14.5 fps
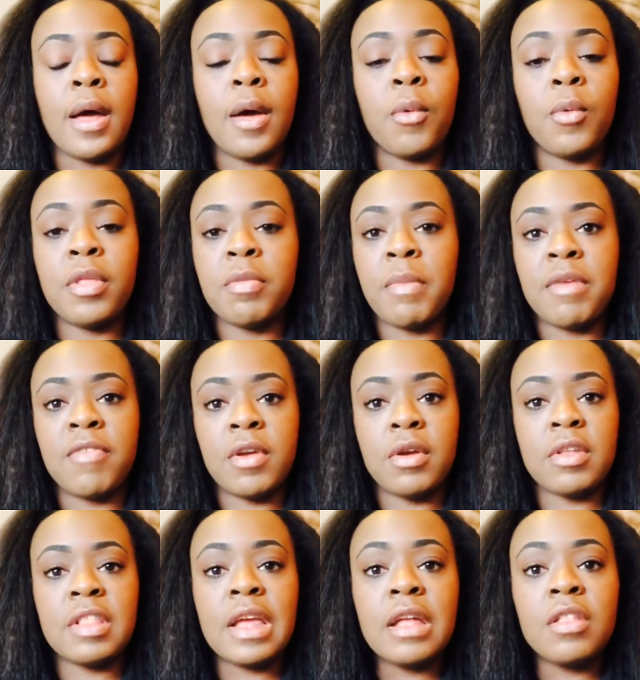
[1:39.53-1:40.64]
with my
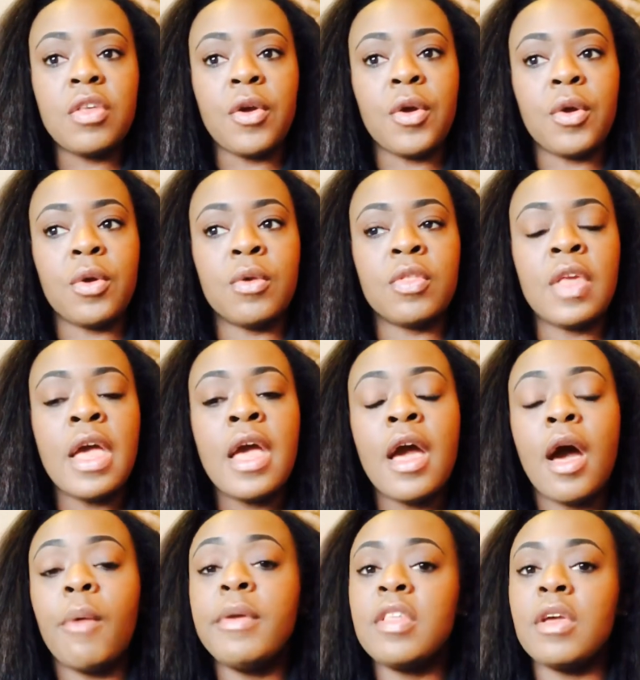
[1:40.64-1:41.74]
various interns,
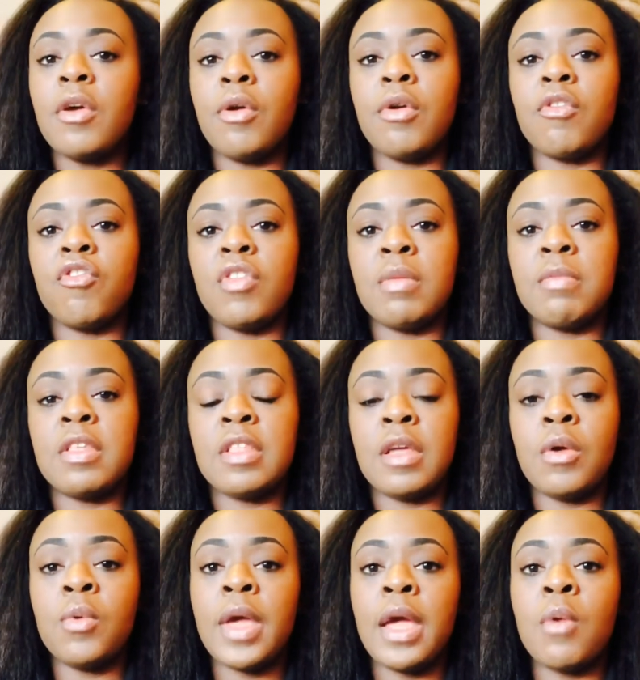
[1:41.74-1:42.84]
I always encourage them to say,
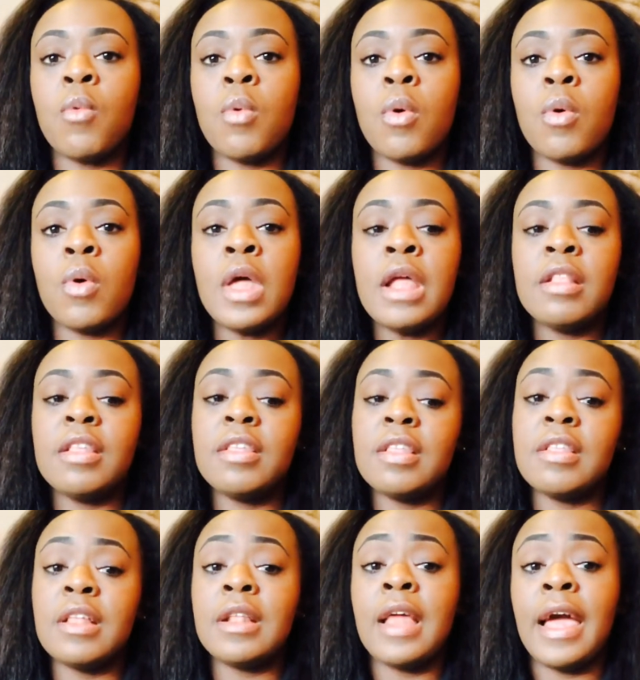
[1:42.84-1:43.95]
okay, well, this
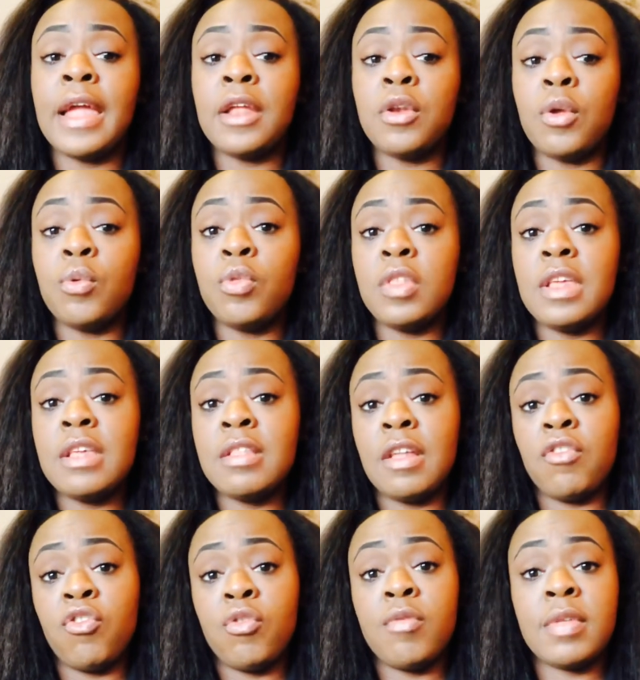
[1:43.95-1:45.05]
is the diagnosis
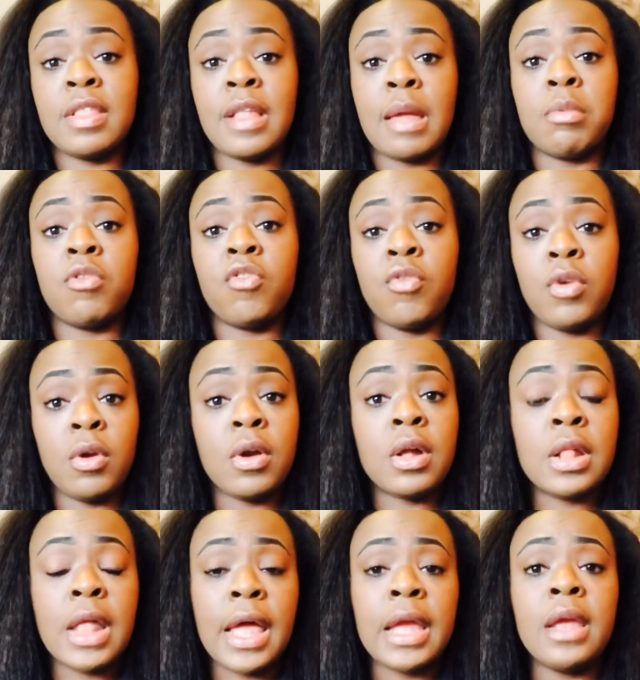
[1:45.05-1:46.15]
that you've established for your
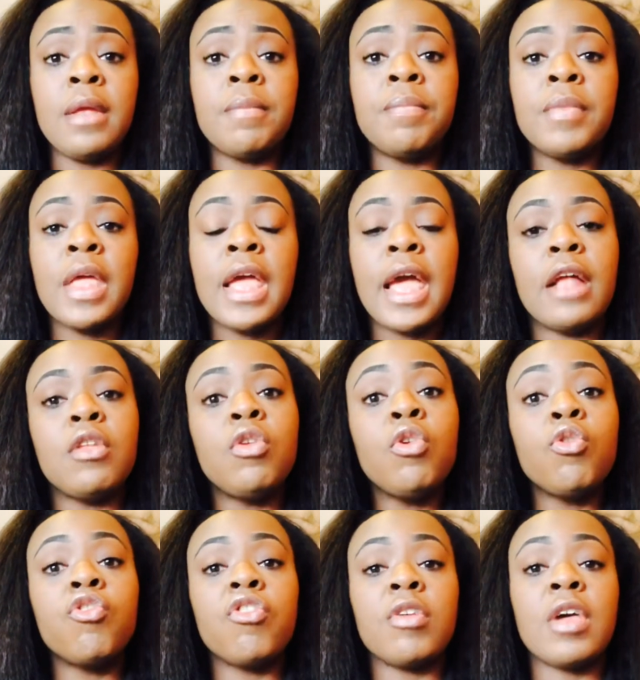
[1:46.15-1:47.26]
client, and
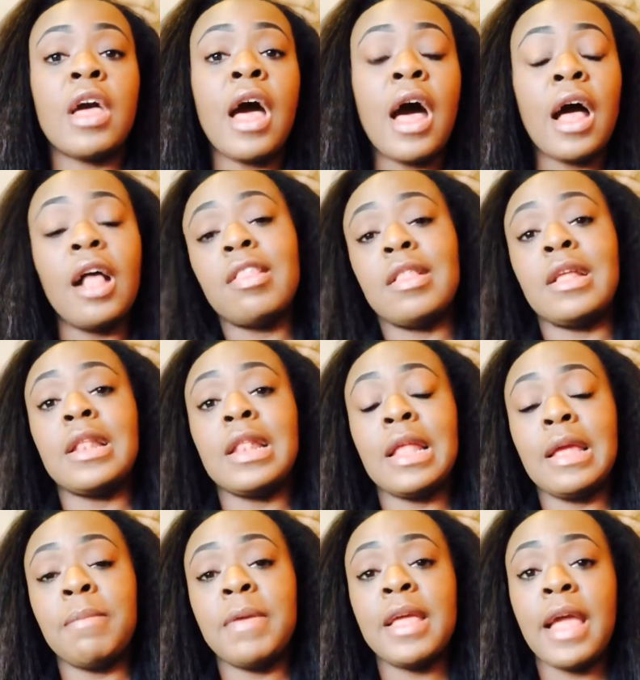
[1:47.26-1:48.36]
you should
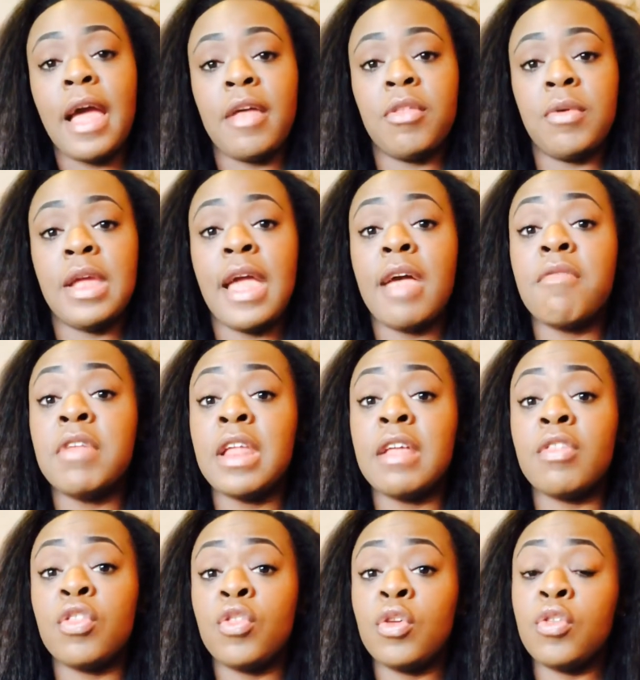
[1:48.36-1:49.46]
constantly be gathering
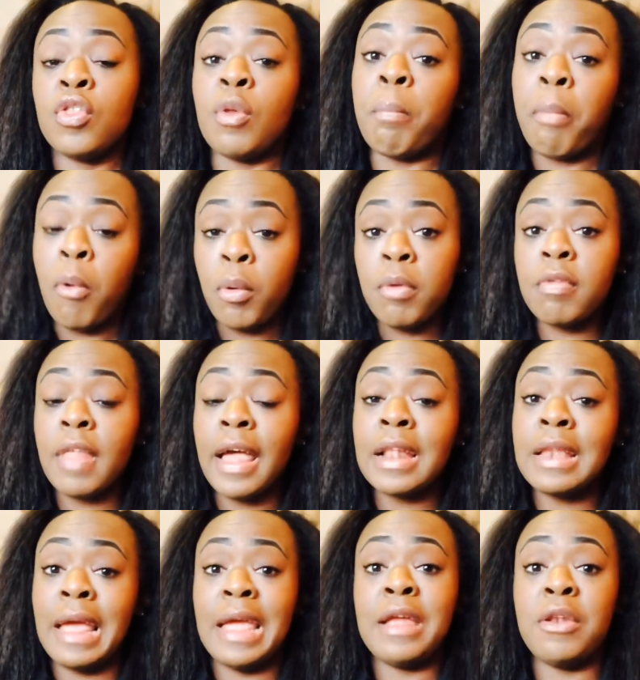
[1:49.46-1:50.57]
evidence to support that
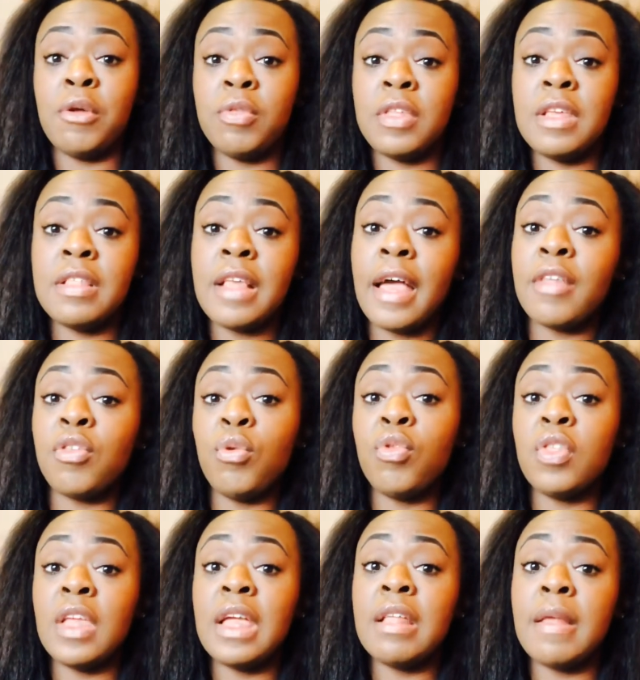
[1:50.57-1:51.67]
diagnosis as you're
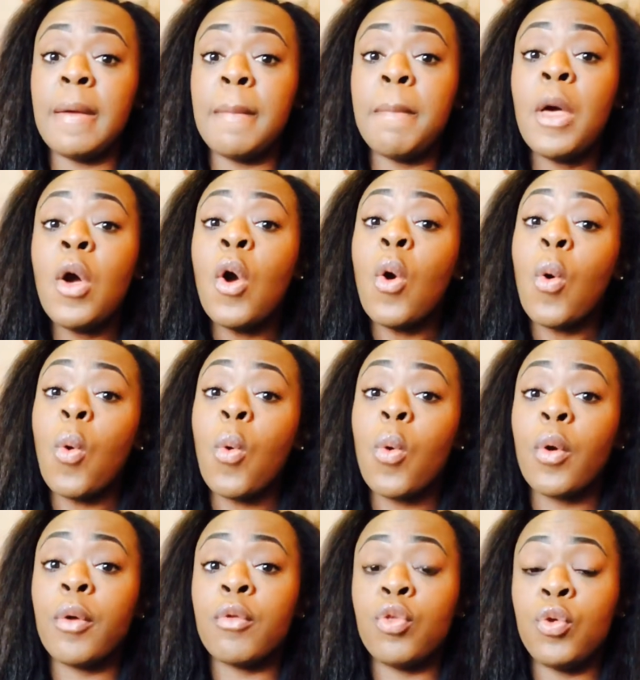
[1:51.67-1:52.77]
seeing them,
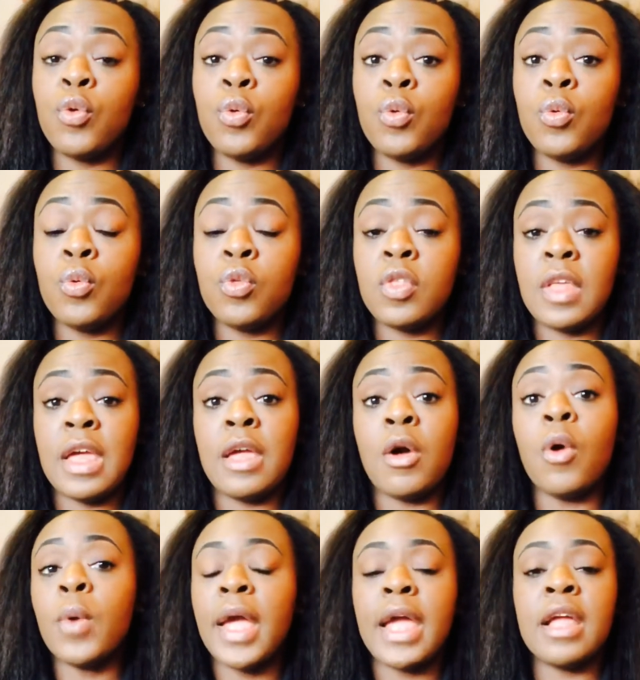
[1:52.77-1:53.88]
or to say,
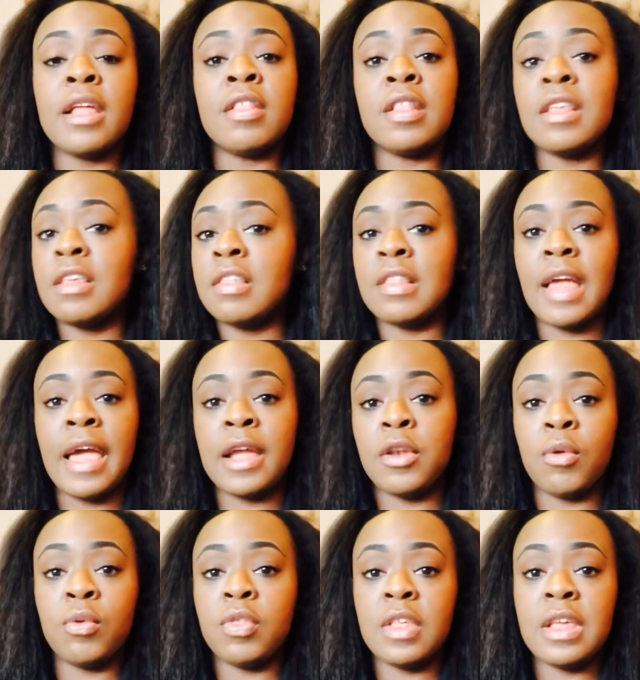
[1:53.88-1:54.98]
okay, this
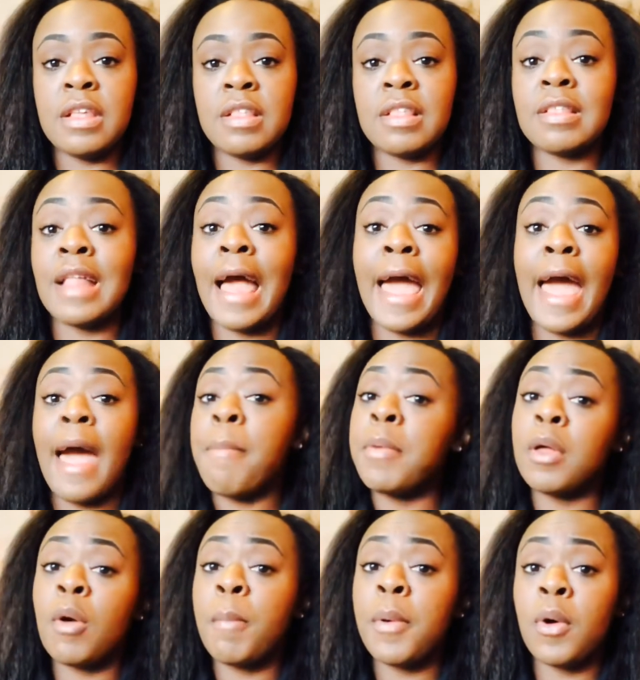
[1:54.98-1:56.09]
diagnosis is not
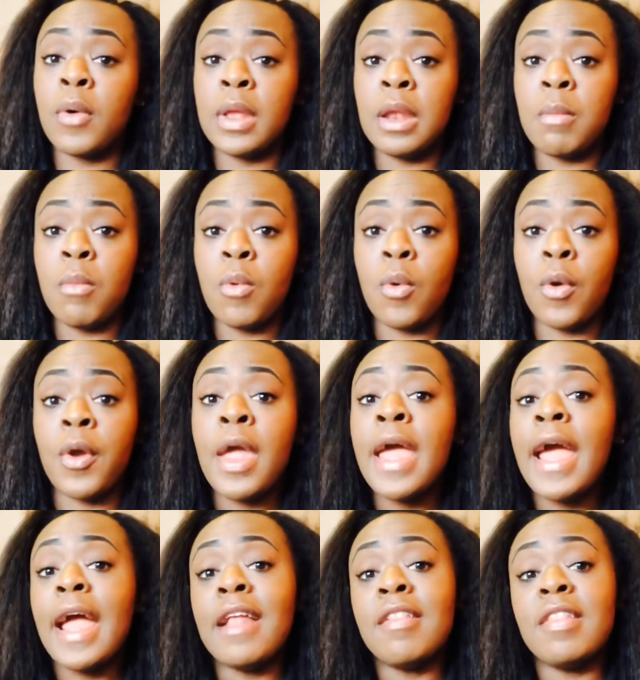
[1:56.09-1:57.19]
applicable anymore,
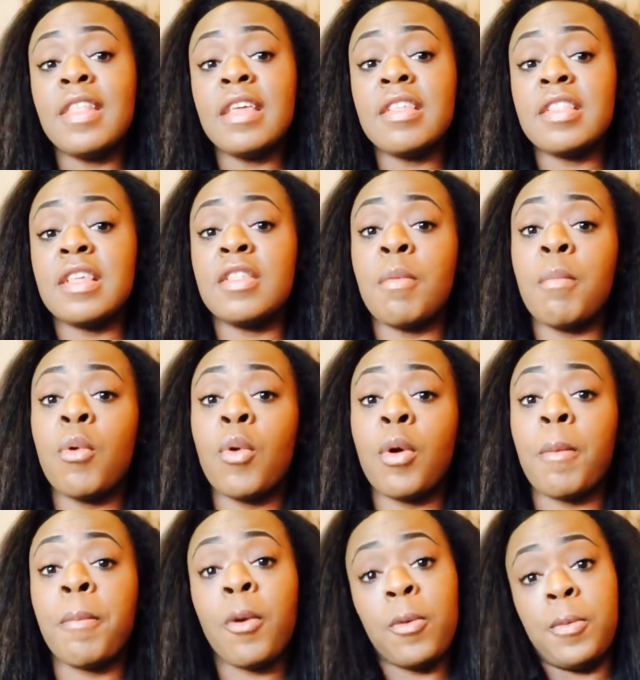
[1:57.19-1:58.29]
and this is a more
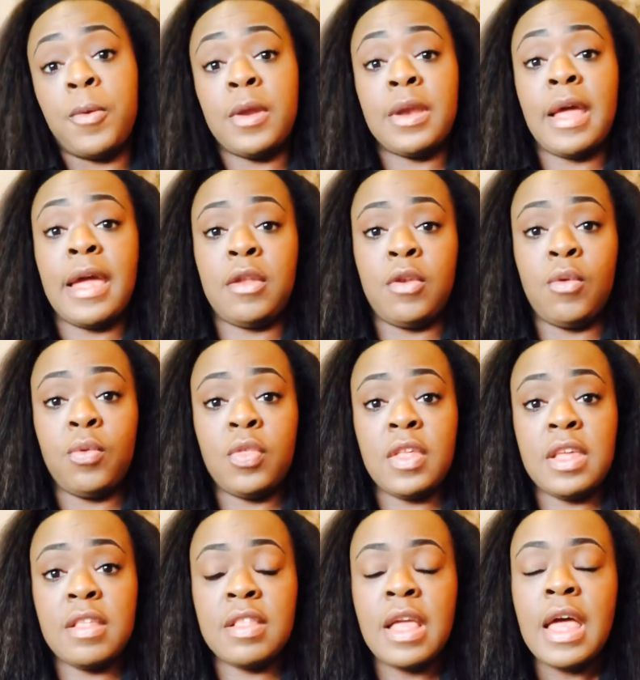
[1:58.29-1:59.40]
appropriate
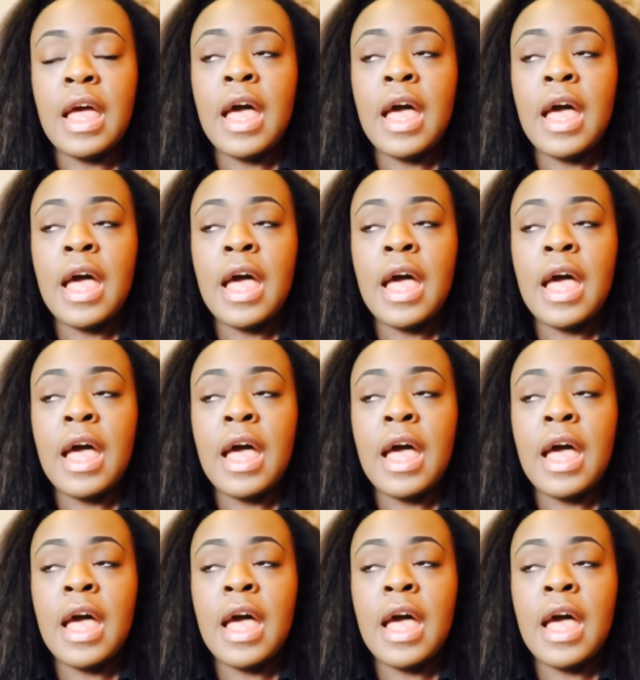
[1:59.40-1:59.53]
diagnosis.